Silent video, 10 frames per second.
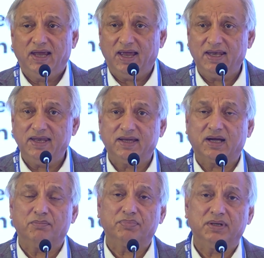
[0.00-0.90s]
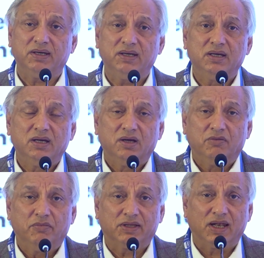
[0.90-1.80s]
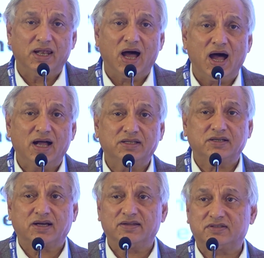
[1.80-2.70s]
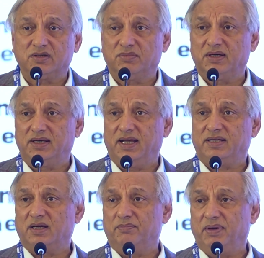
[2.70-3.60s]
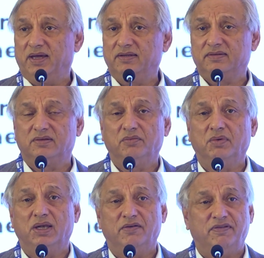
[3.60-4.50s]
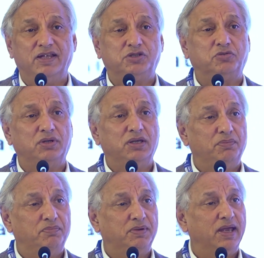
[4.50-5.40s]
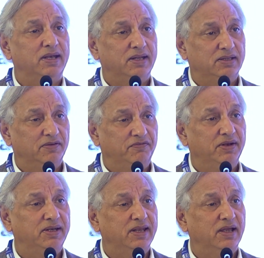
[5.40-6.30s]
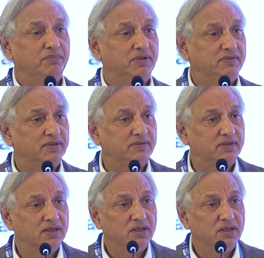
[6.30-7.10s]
any company with a large customer database will eventually get in the fintech business.